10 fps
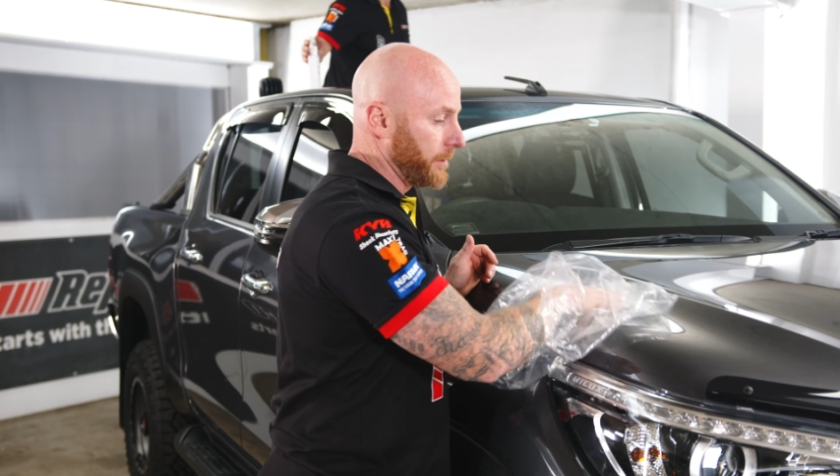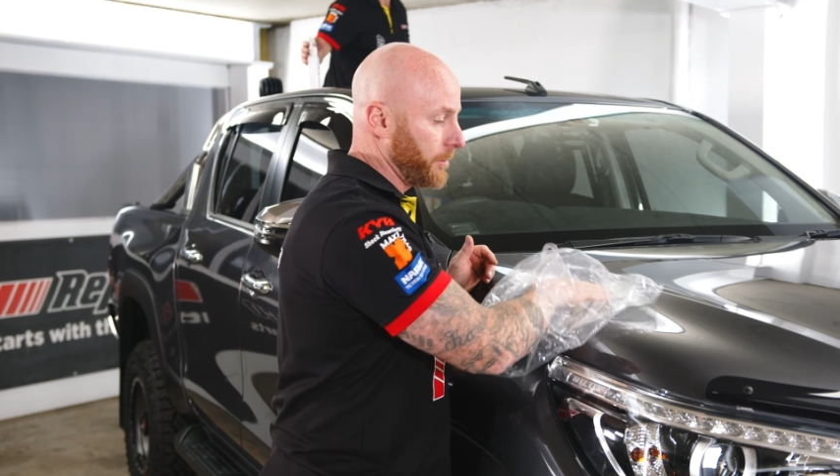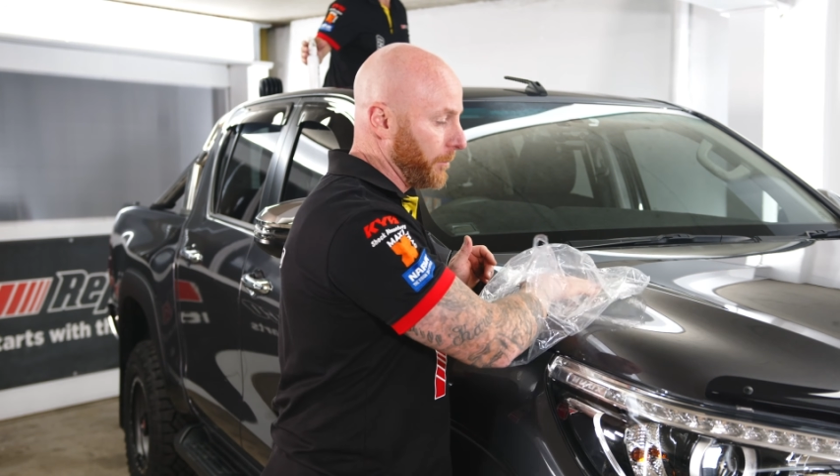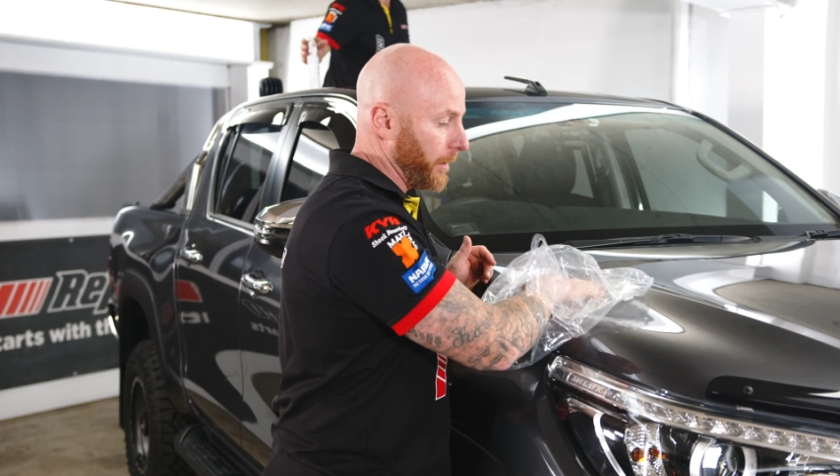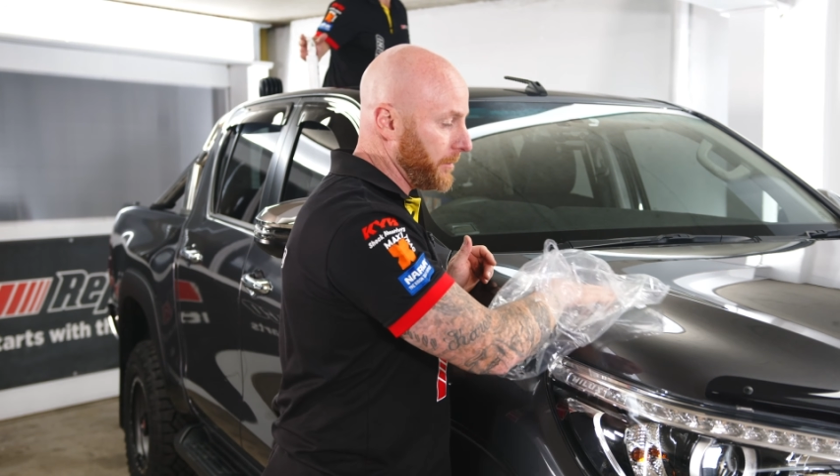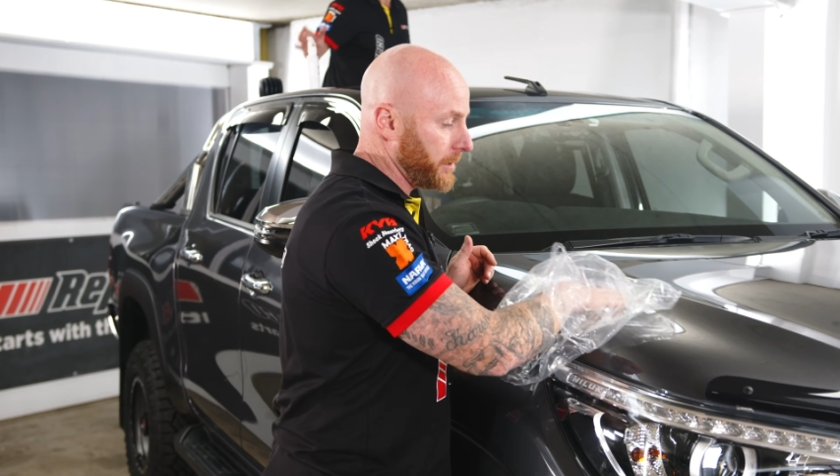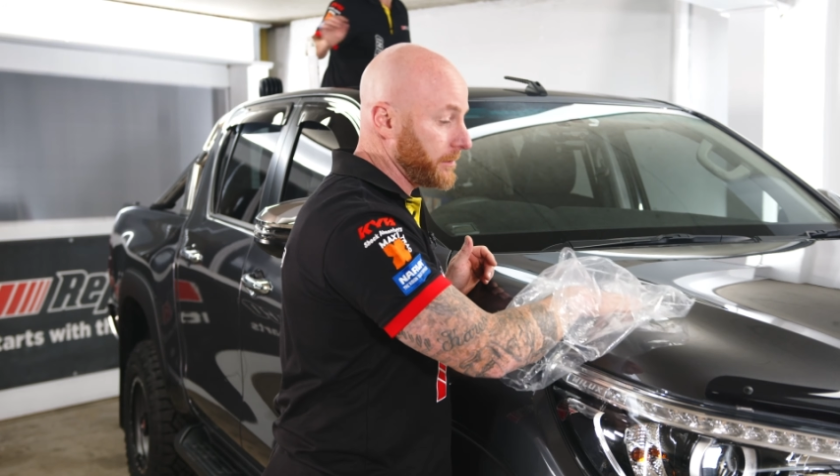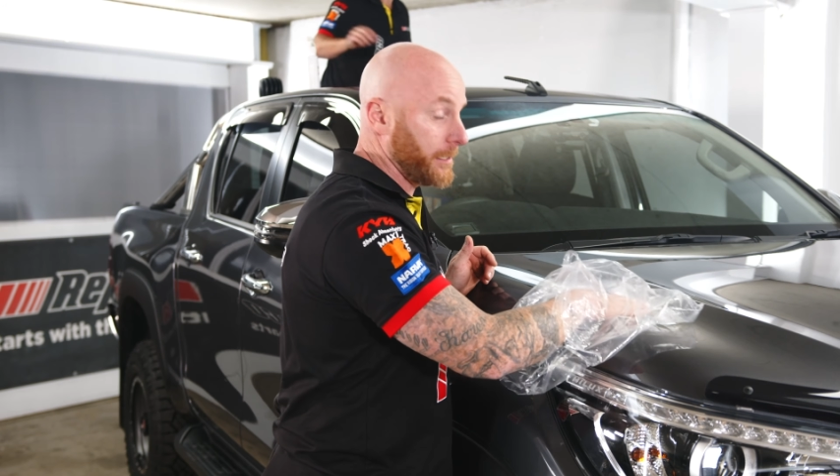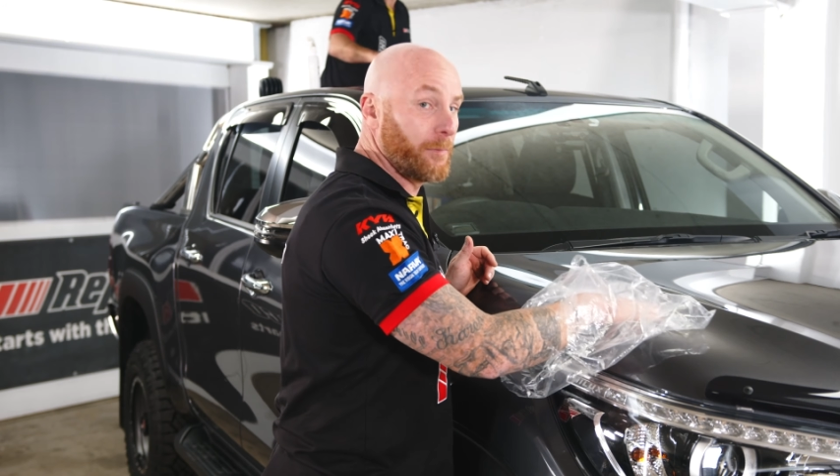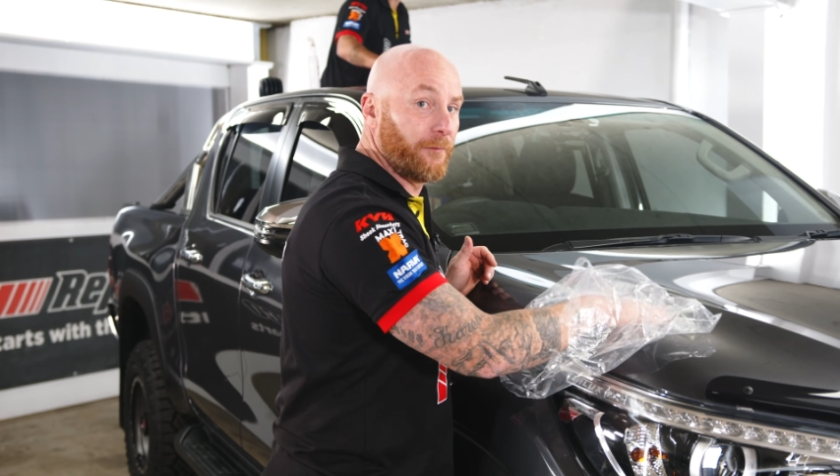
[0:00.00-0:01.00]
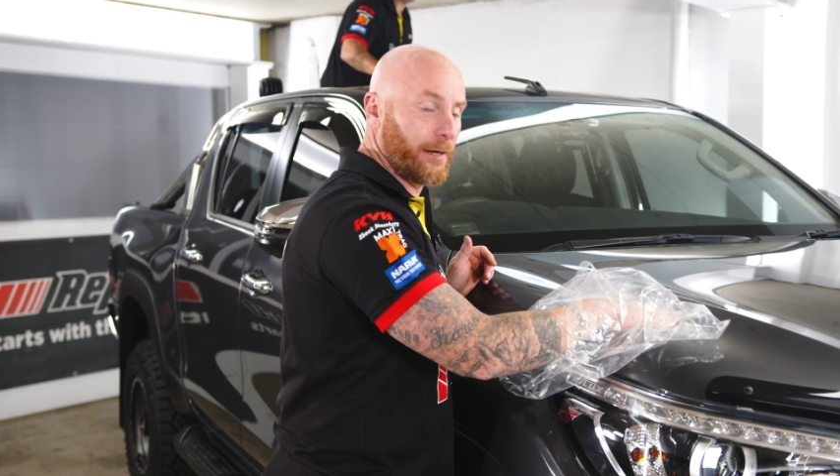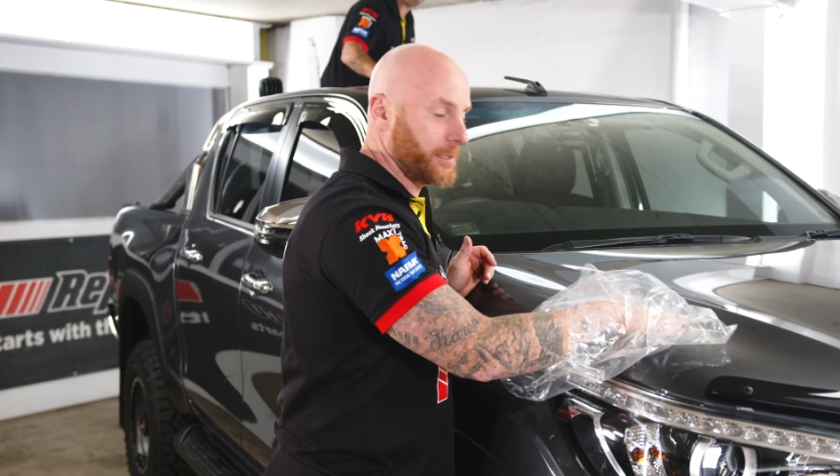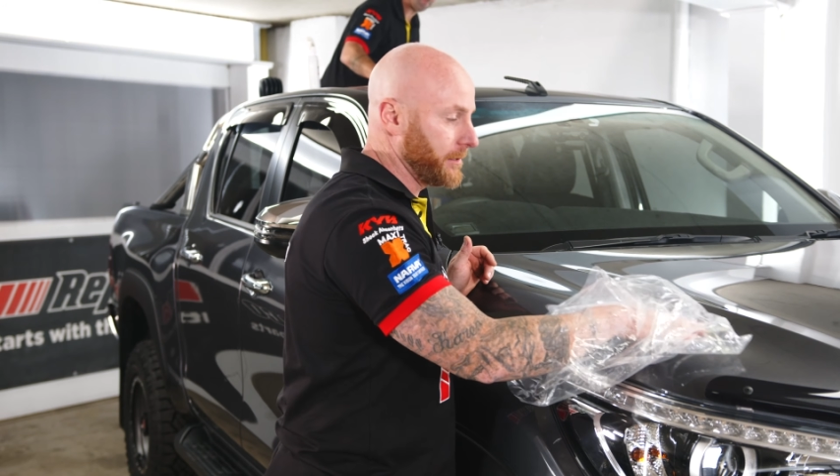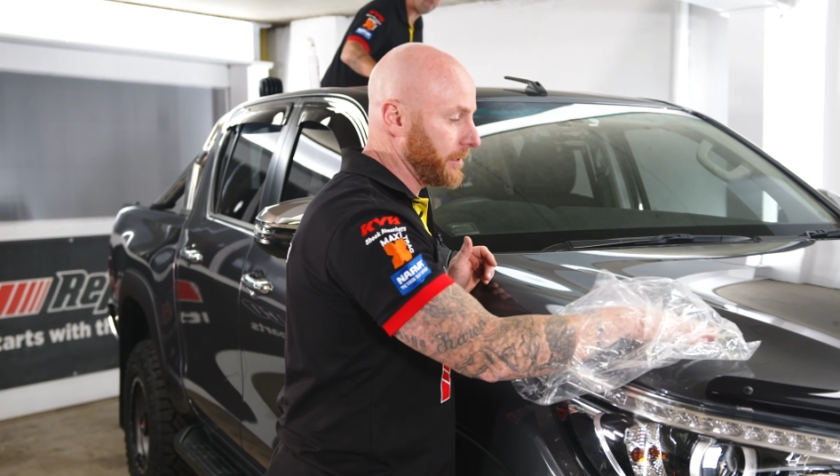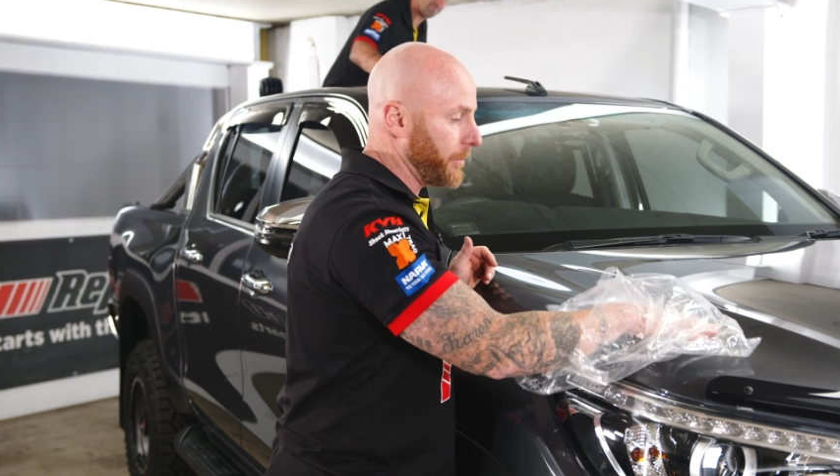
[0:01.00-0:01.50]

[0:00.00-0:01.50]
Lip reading: is all the blemishes and imperfections in the